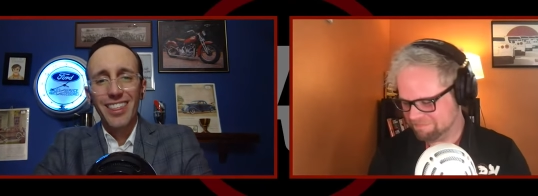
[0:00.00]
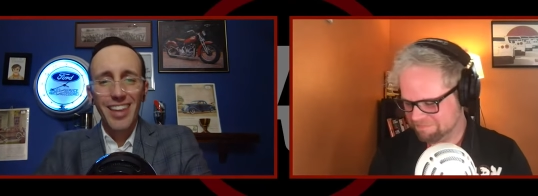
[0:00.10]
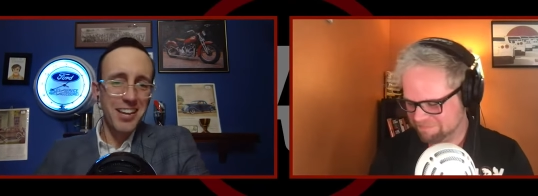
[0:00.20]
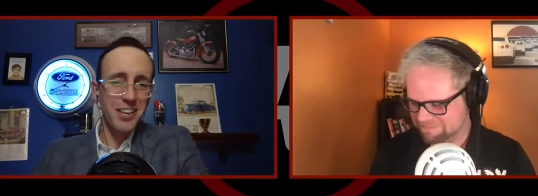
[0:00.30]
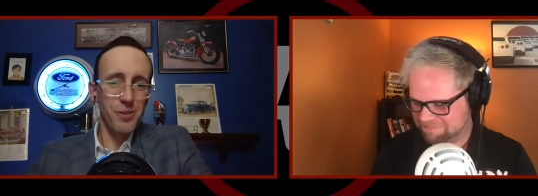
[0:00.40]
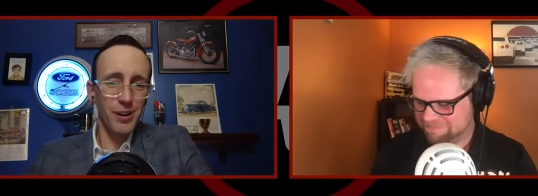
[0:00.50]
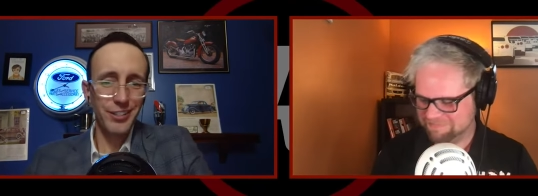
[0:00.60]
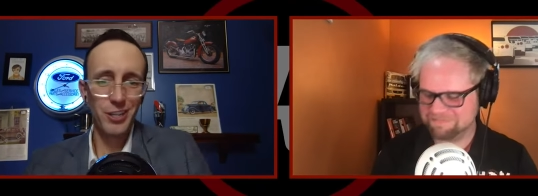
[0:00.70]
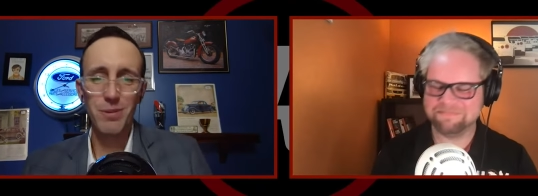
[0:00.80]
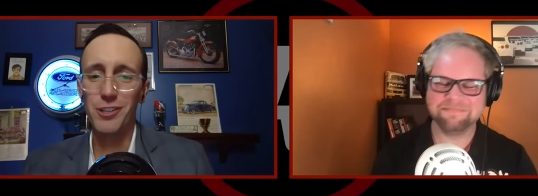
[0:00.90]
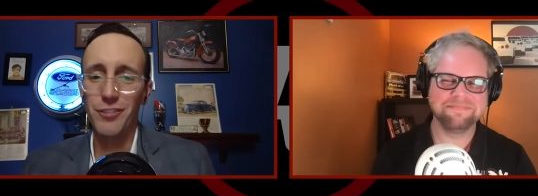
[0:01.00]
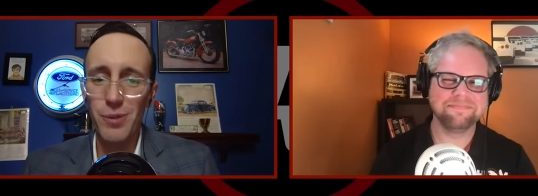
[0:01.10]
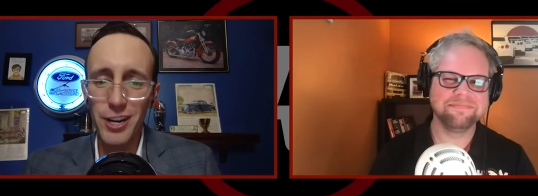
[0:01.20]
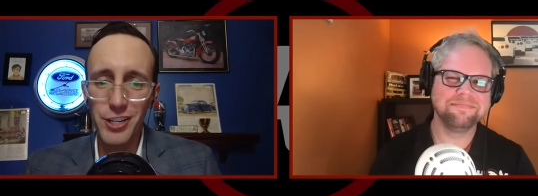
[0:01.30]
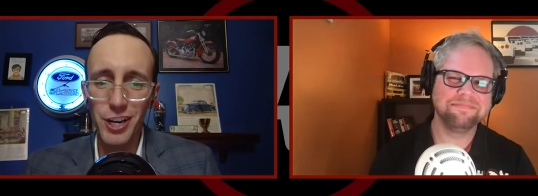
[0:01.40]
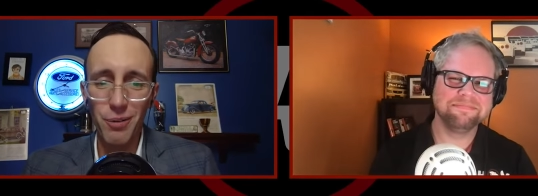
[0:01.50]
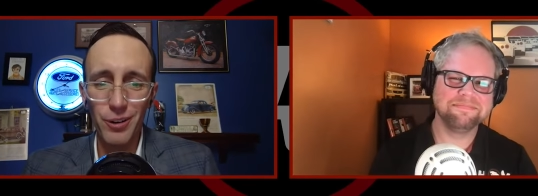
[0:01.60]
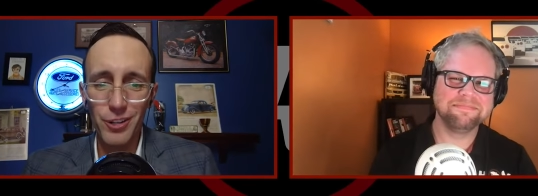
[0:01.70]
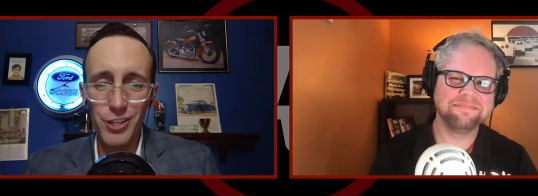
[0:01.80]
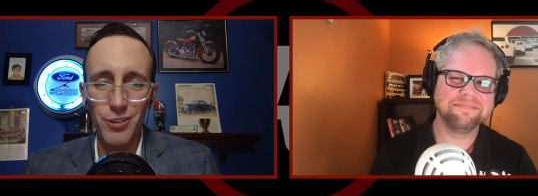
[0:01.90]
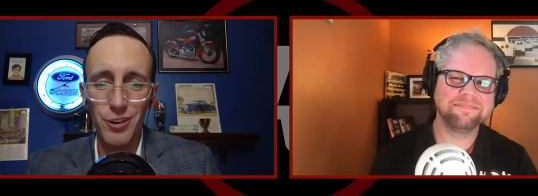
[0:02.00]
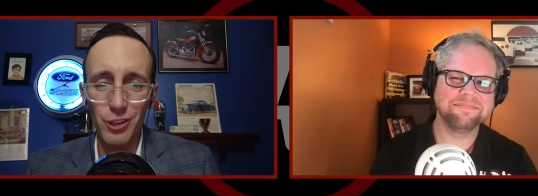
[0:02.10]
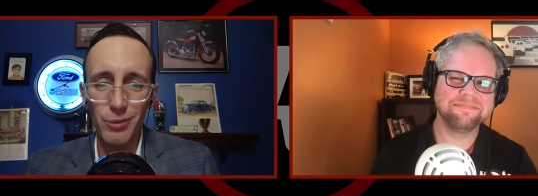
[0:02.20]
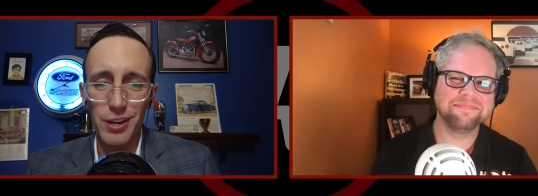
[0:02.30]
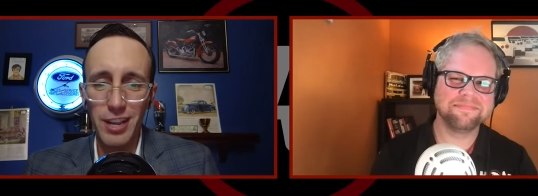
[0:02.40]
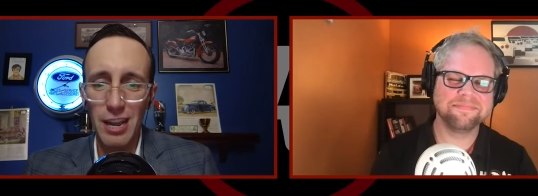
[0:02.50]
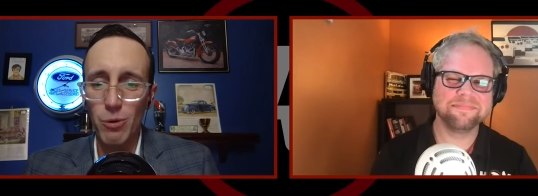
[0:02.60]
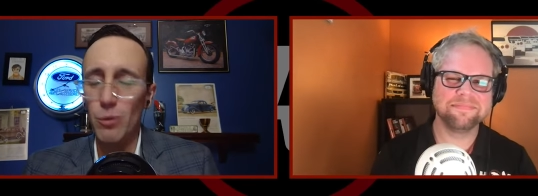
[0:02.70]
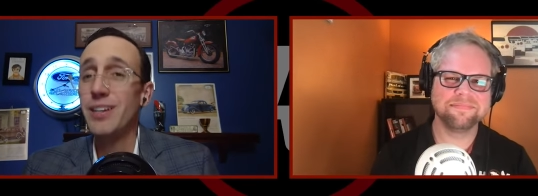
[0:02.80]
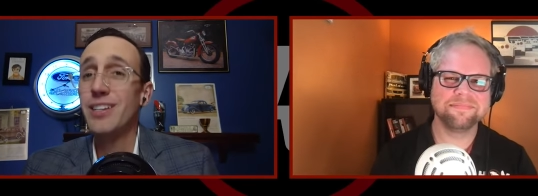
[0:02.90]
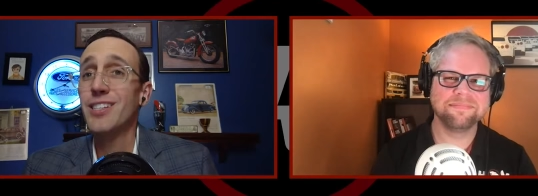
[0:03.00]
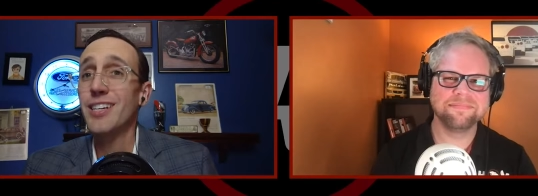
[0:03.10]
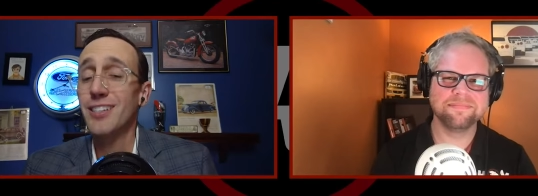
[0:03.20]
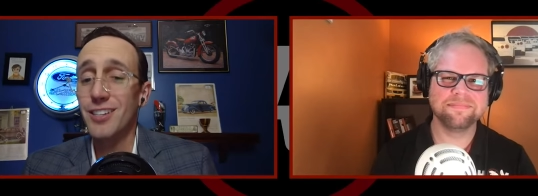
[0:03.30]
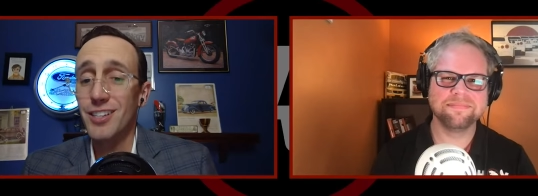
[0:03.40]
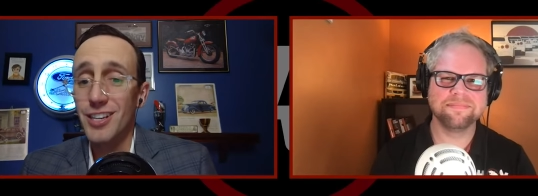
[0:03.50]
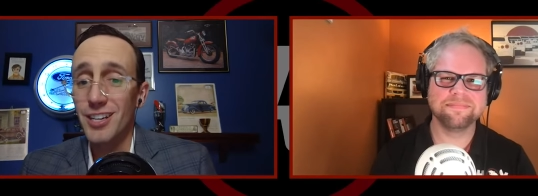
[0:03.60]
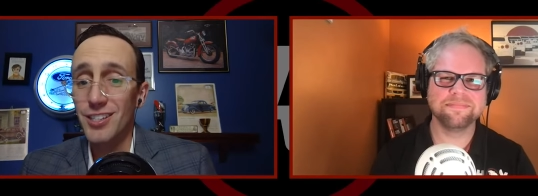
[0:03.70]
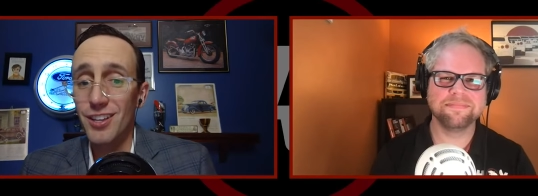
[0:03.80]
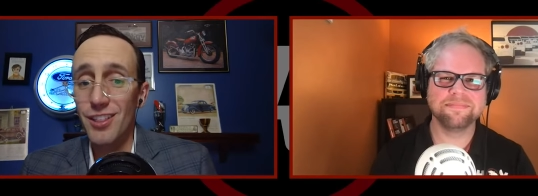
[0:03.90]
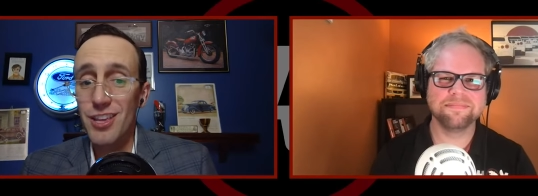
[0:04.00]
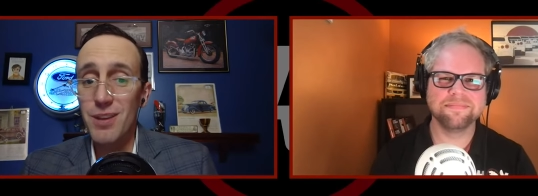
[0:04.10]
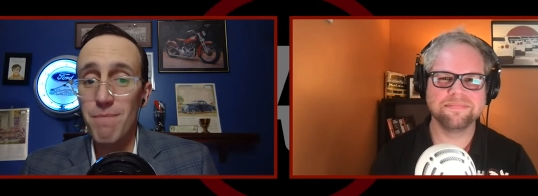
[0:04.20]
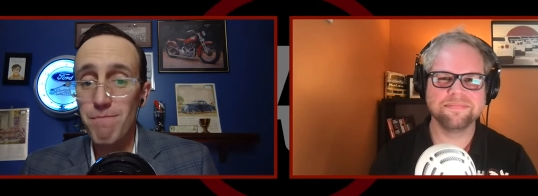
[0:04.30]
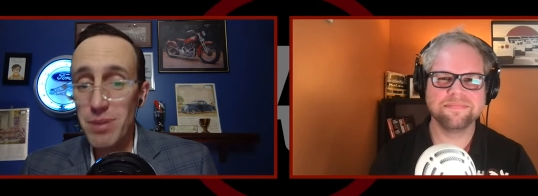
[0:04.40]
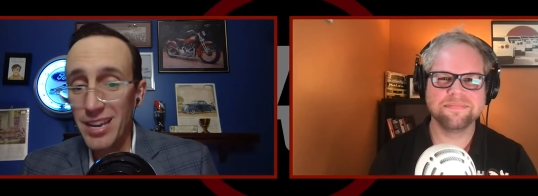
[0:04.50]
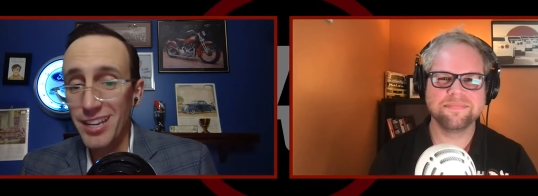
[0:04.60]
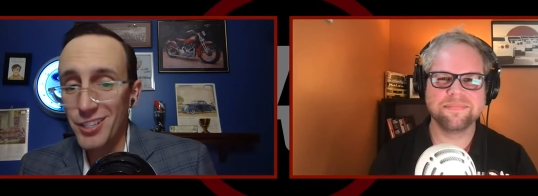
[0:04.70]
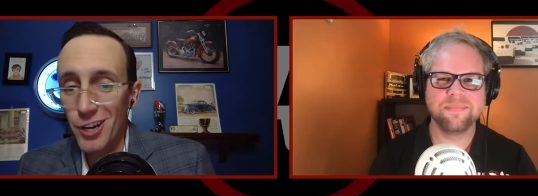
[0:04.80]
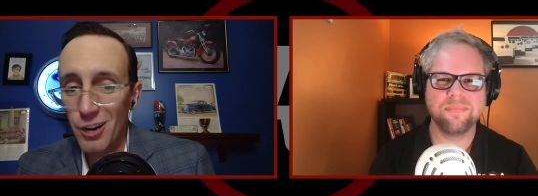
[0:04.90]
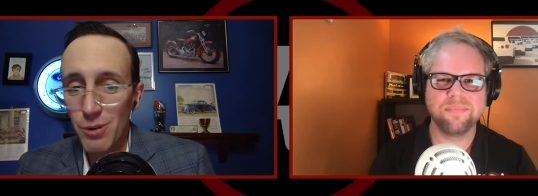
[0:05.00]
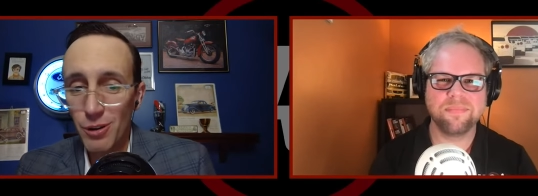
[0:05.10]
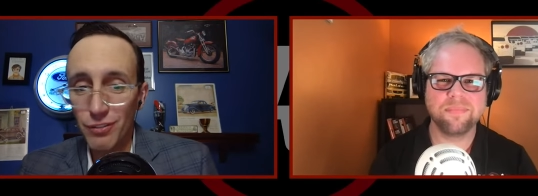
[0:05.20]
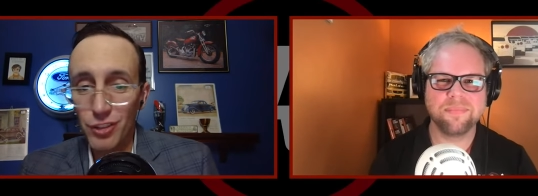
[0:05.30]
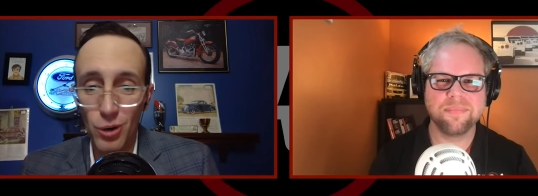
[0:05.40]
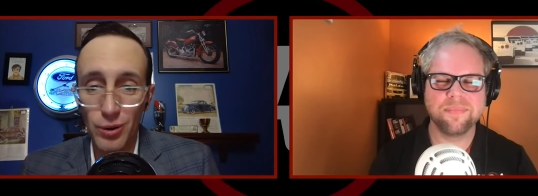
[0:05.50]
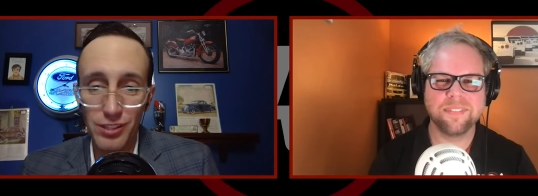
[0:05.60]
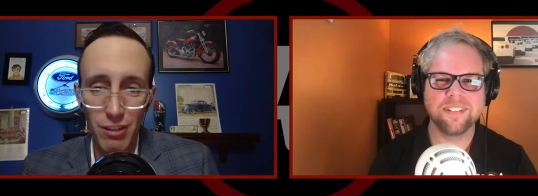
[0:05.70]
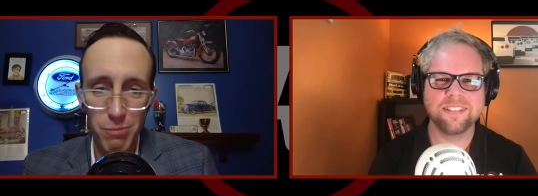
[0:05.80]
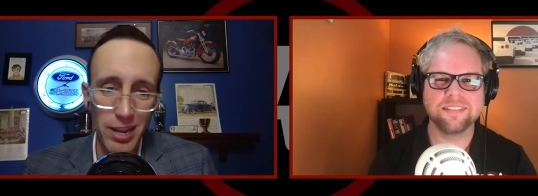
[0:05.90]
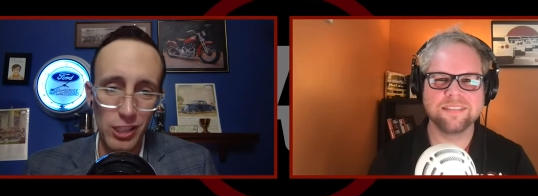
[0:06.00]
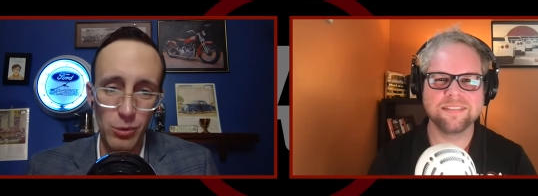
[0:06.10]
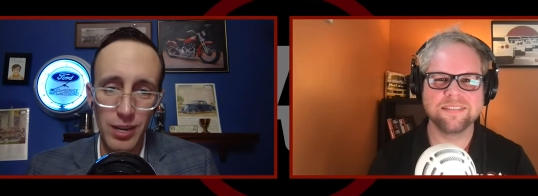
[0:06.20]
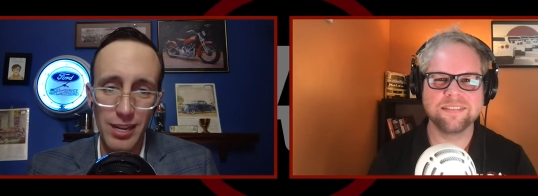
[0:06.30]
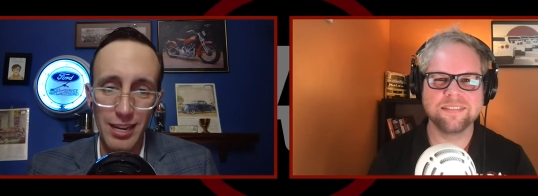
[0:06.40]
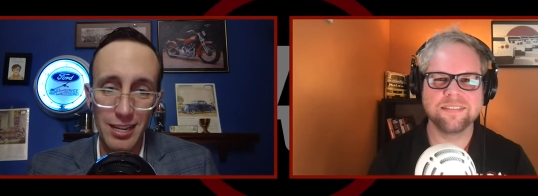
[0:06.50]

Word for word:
Speaker 1: Thank you all so much for watching Roadshow News Recap, where we dissect and discuss the biggest automotive stories of the past week.